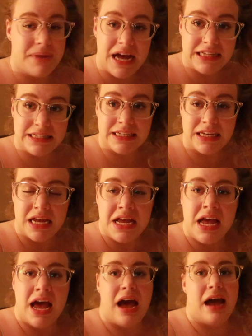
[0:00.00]
But
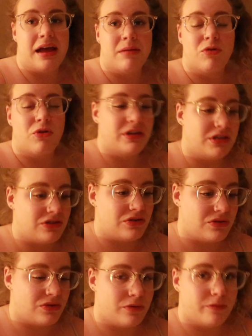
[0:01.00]
I am going
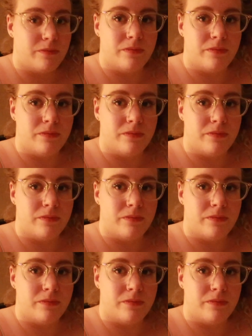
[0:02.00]
to